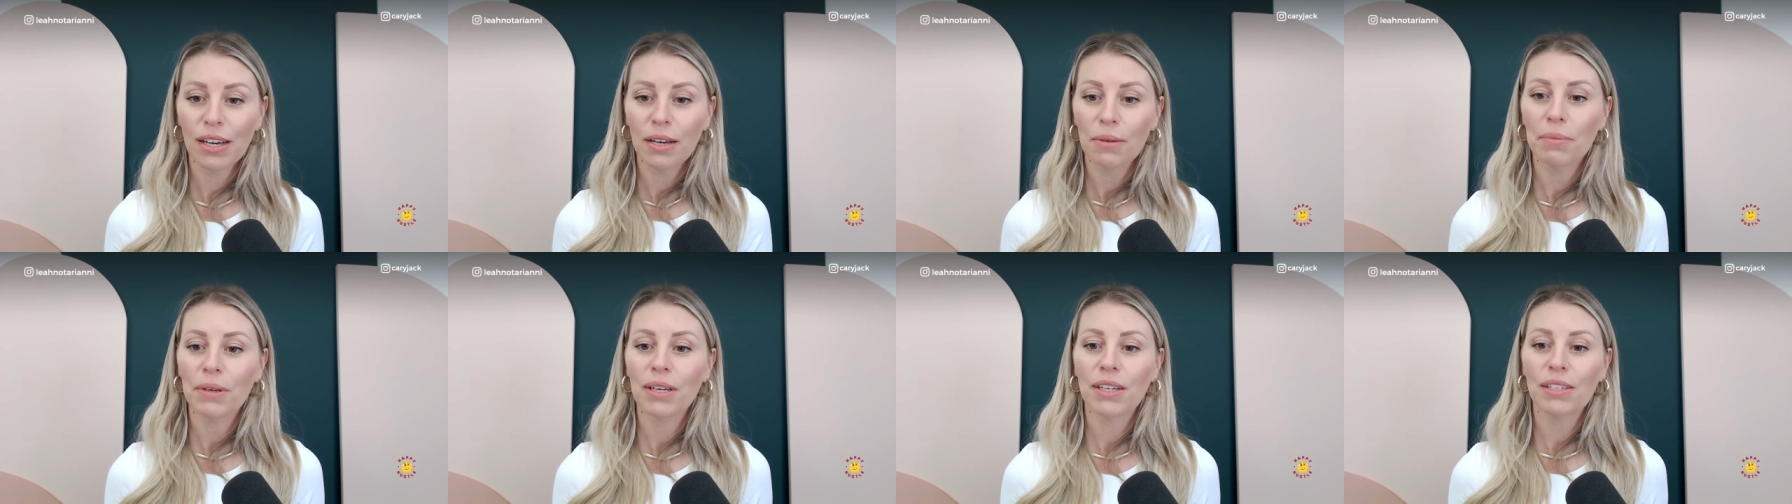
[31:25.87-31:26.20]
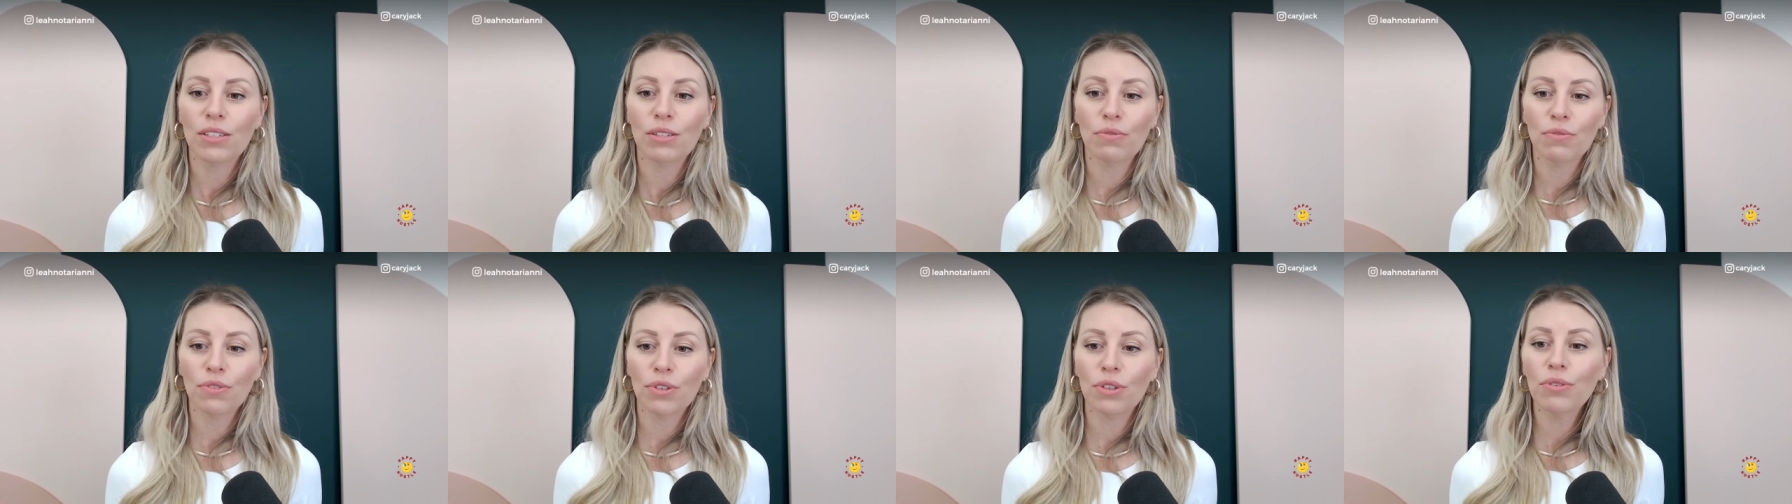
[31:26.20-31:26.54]
Because
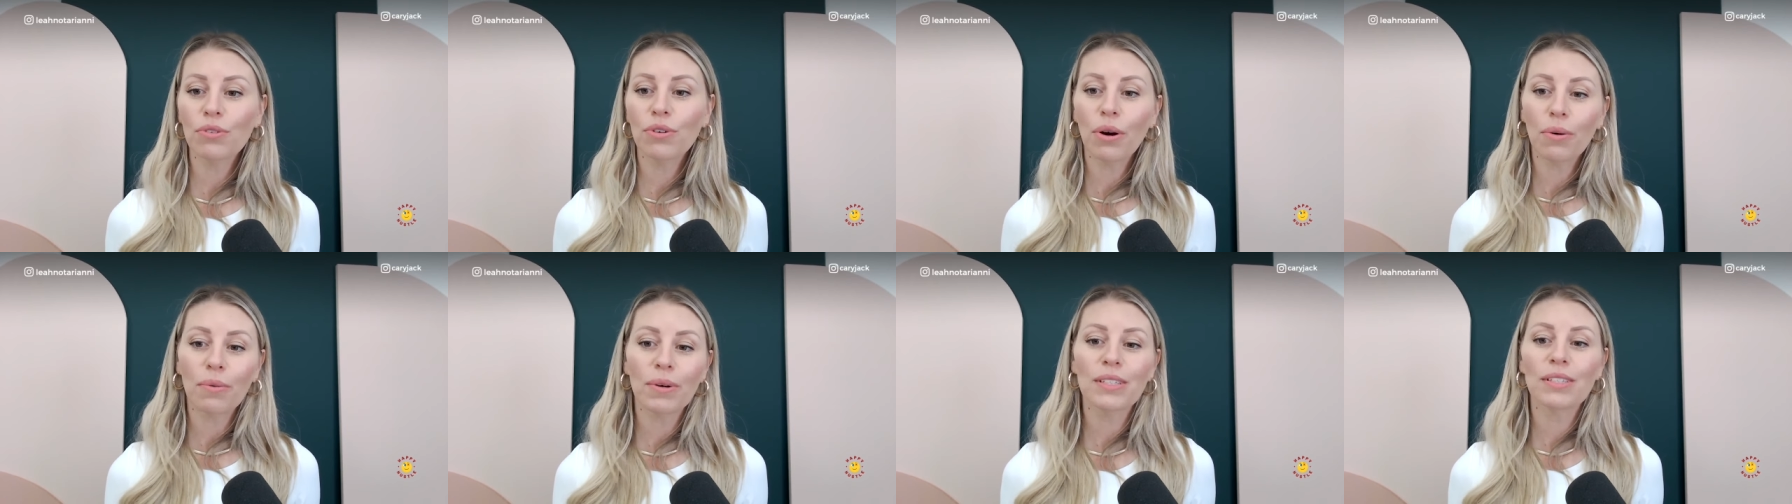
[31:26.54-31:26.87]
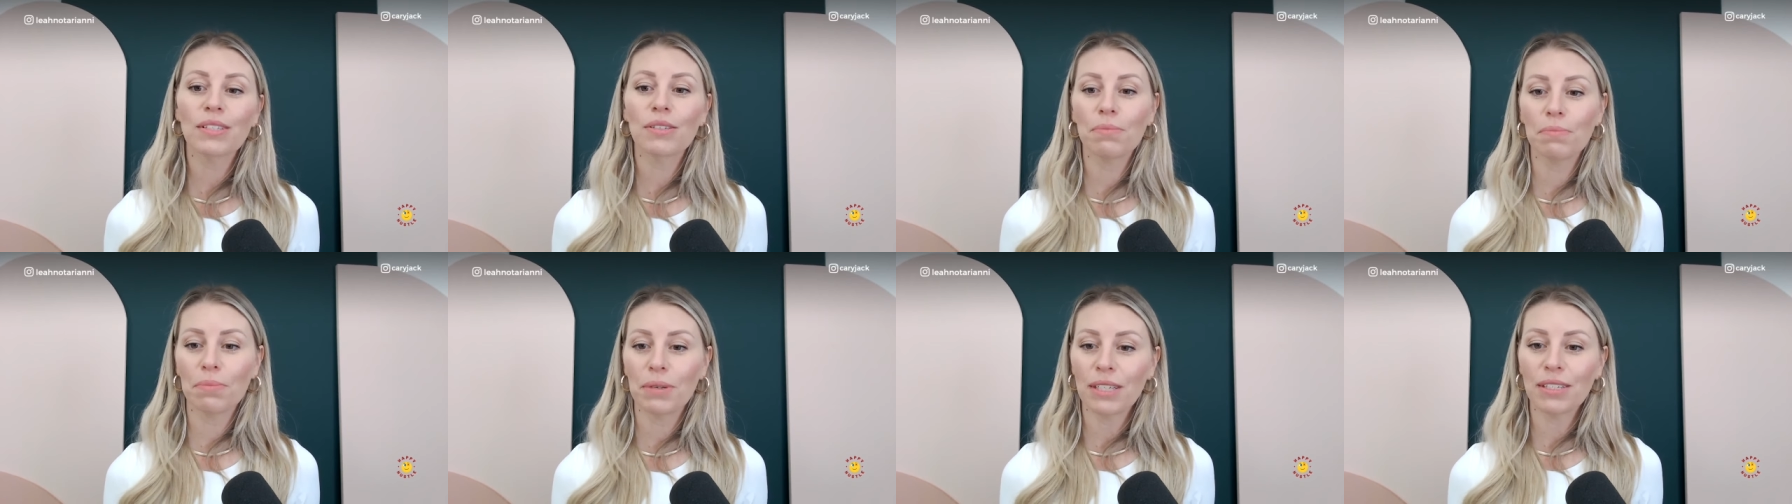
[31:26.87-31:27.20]
if you go
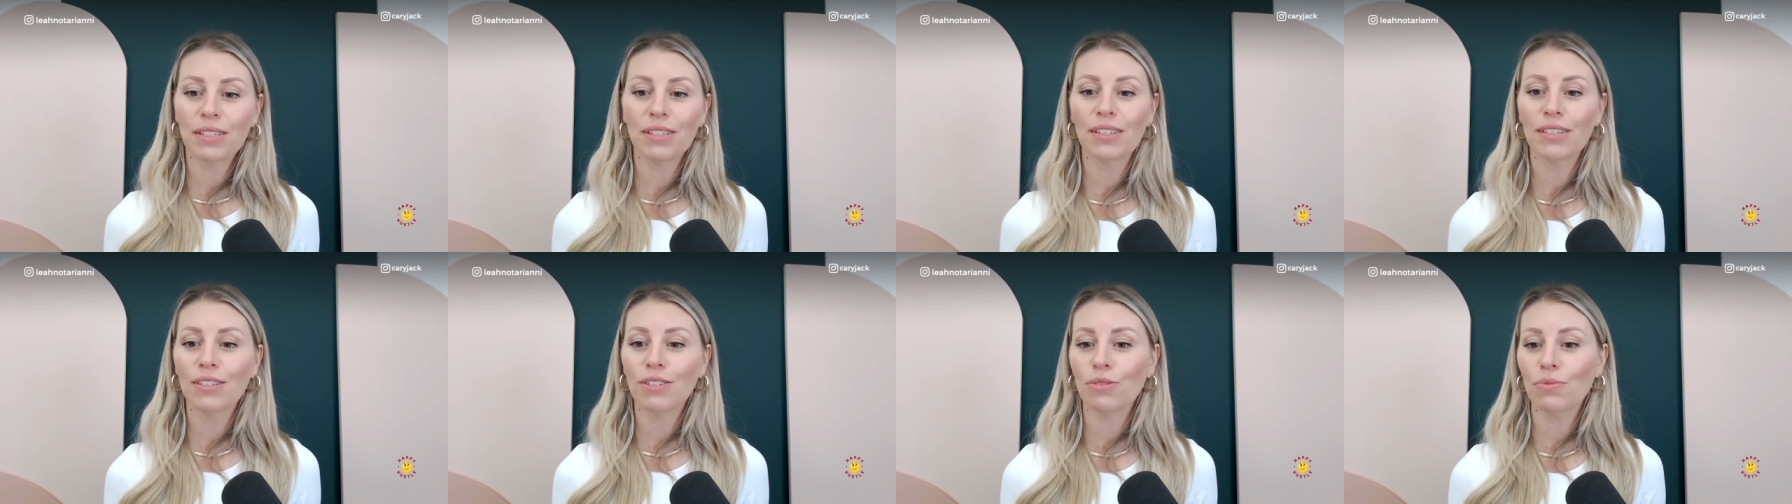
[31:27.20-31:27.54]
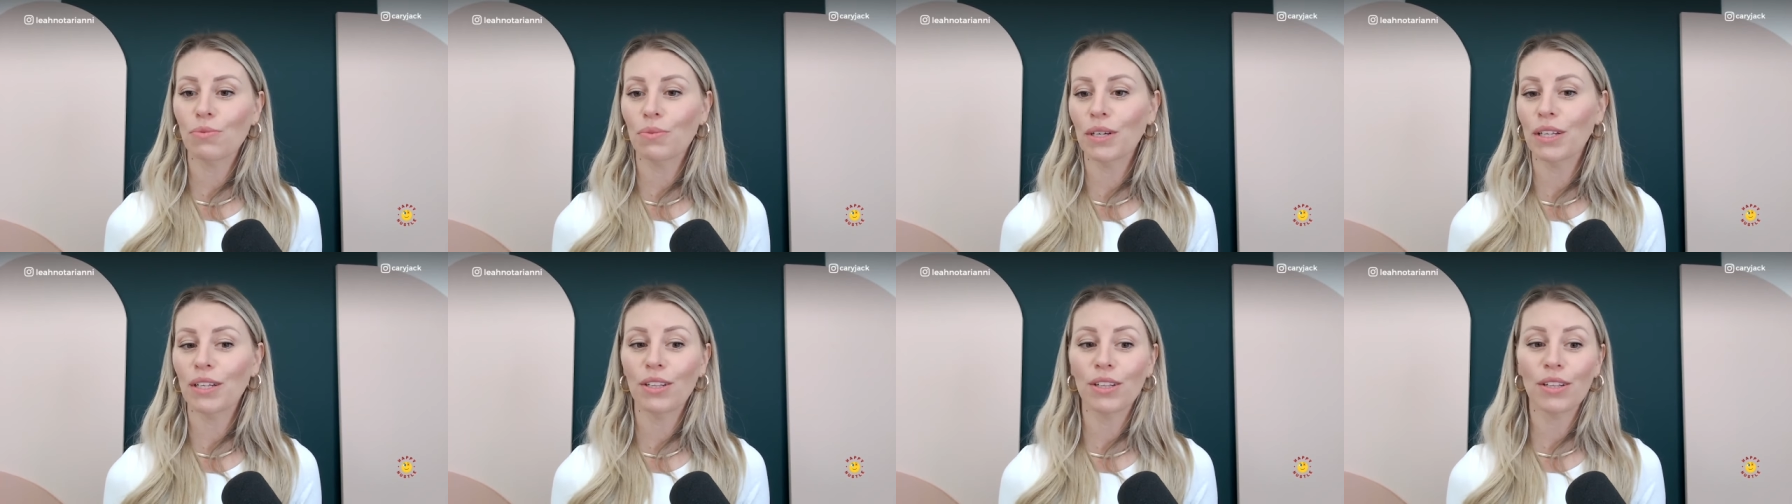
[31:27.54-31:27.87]
into business with